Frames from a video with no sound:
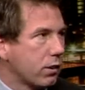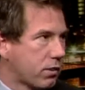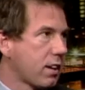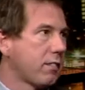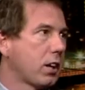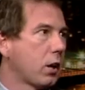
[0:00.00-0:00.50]
and
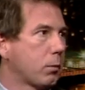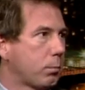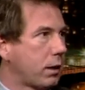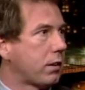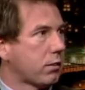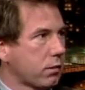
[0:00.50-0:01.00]
700
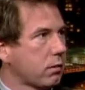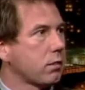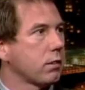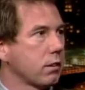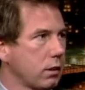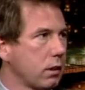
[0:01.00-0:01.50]
pizzas.
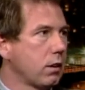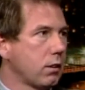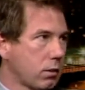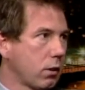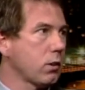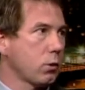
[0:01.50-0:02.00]

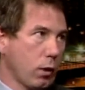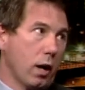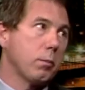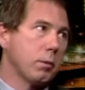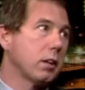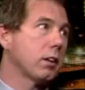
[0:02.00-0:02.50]
So it's quite
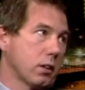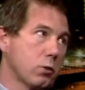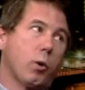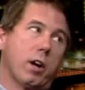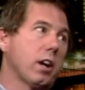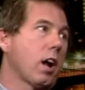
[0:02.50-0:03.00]
a bit, it's
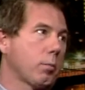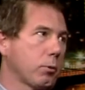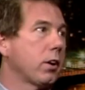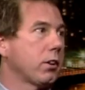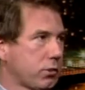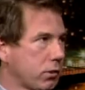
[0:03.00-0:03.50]
quite an
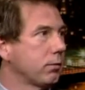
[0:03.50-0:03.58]
operation.